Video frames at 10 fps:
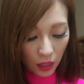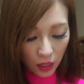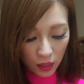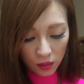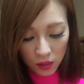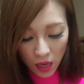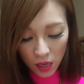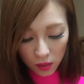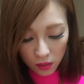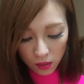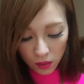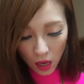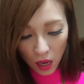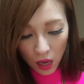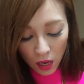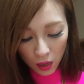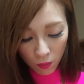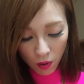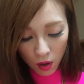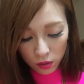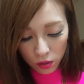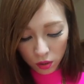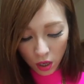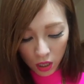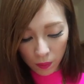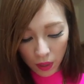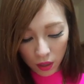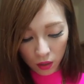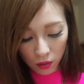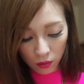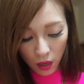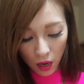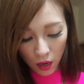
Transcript: And next, I want to talk about